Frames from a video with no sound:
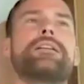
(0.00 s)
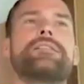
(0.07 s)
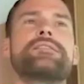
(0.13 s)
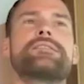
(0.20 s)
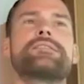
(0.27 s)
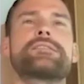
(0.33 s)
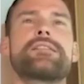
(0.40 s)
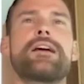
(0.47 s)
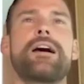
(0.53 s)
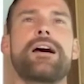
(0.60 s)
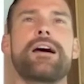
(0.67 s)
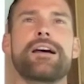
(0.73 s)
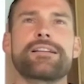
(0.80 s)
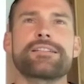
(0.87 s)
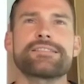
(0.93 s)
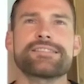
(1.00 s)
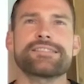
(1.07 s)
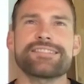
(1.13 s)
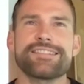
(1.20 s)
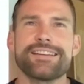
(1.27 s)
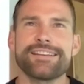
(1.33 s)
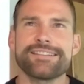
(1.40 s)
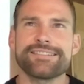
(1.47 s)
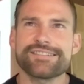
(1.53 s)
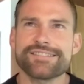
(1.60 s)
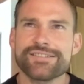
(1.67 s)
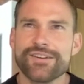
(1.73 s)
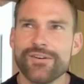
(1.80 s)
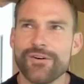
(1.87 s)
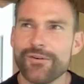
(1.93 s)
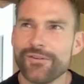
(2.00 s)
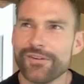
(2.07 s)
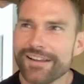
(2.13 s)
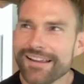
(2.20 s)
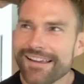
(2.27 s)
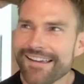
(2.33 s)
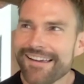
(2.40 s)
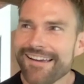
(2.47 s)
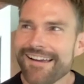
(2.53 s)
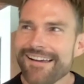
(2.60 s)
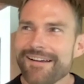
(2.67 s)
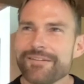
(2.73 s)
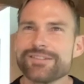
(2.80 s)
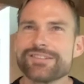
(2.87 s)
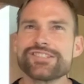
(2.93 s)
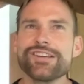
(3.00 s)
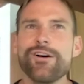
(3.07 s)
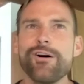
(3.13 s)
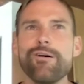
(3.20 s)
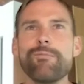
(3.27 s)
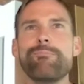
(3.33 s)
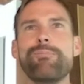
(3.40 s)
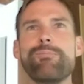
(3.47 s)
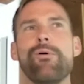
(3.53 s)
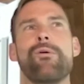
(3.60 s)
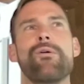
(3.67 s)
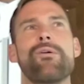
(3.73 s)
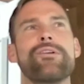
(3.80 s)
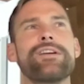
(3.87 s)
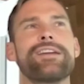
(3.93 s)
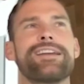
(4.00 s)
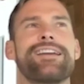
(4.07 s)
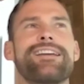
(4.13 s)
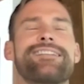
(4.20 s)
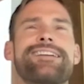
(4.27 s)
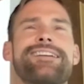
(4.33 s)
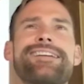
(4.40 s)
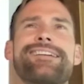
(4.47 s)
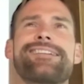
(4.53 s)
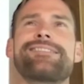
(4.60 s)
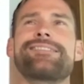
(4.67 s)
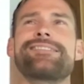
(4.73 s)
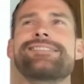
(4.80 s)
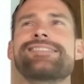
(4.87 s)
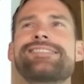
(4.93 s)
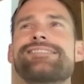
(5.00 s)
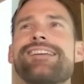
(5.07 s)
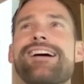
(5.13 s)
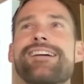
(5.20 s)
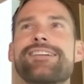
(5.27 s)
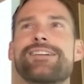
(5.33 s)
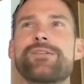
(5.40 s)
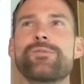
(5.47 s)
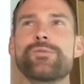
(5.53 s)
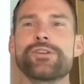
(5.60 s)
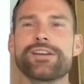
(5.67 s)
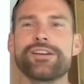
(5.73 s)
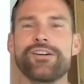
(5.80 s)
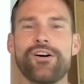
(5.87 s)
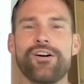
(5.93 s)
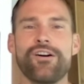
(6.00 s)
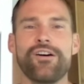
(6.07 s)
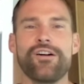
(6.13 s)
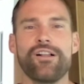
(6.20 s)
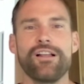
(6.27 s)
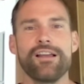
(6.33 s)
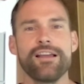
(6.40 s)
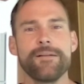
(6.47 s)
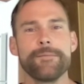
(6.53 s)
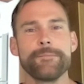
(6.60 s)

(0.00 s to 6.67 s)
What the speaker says: this sucks. Like, so, so boring. Like, this is not going to work at all.